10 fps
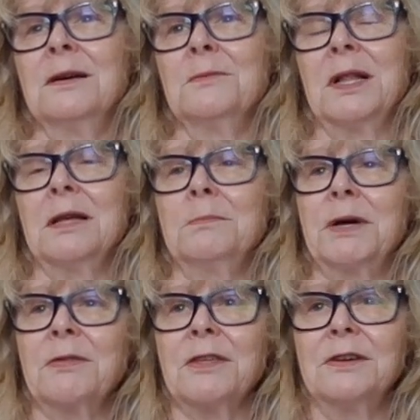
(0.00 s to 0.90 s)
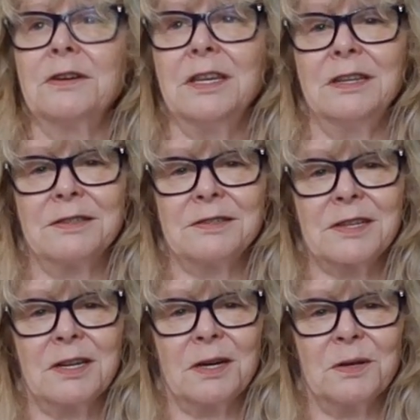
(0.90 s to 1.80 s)
about 30 years
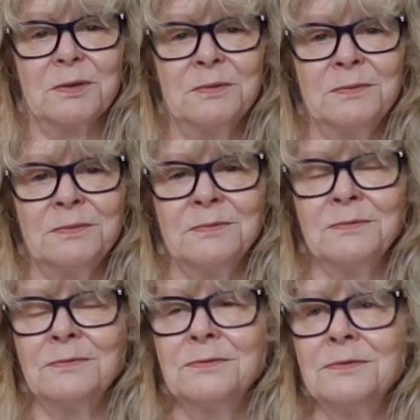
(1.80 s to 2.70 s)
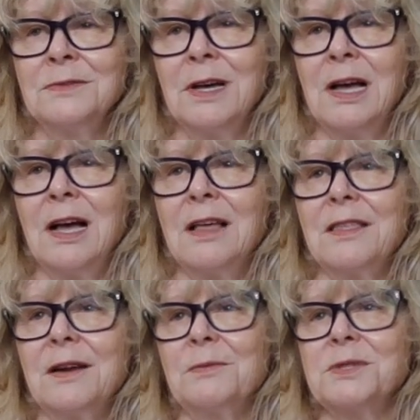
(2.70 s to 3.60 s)
ago,
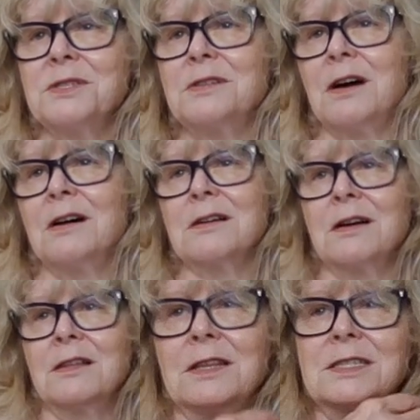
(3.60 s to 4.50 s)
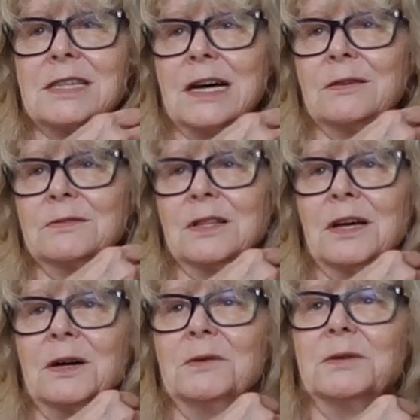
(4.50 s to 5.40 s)
there was talk the down
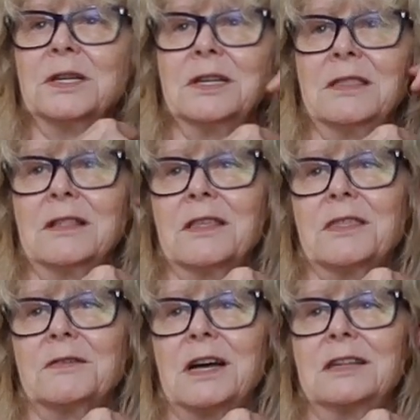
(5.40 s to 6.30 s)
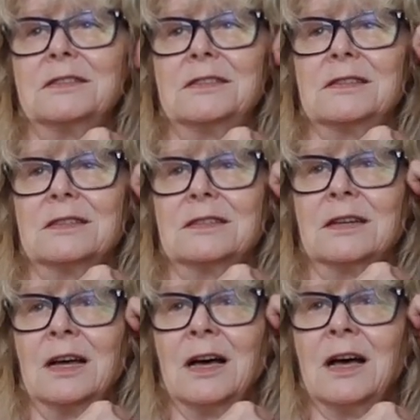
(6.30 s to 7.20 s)
low and in the threads
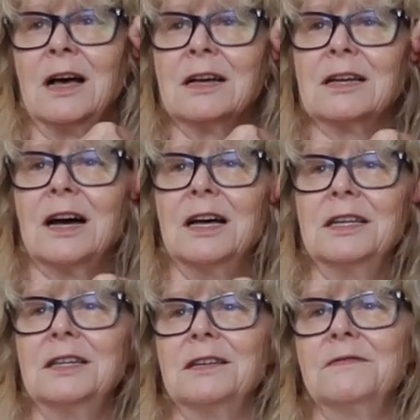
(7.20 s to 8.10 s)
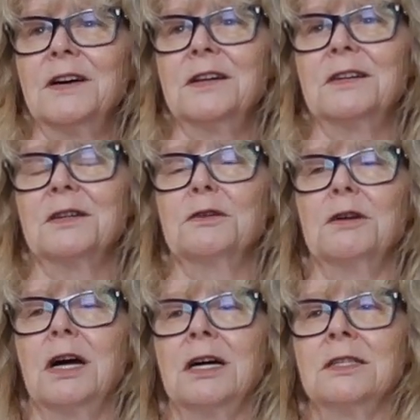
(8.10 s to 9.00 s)
and kind of
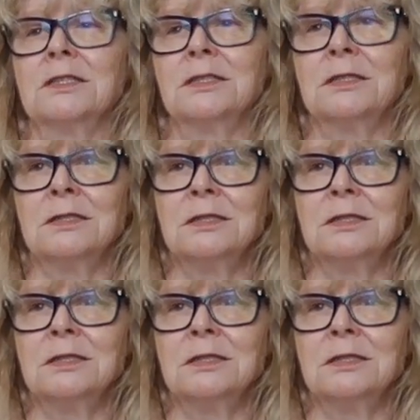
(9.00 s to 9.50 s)
underground